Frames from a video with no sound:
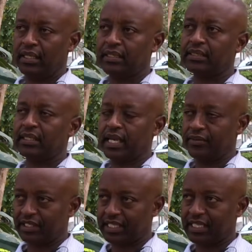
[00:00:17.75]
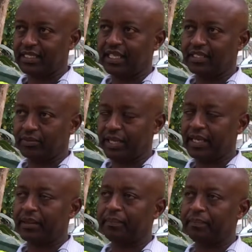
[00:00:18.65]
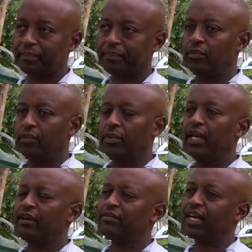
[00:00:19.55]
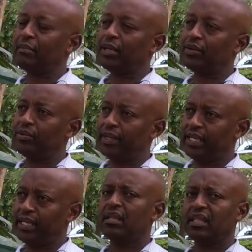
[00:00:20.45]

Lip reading: yes, and researcher as well. We have come a long way.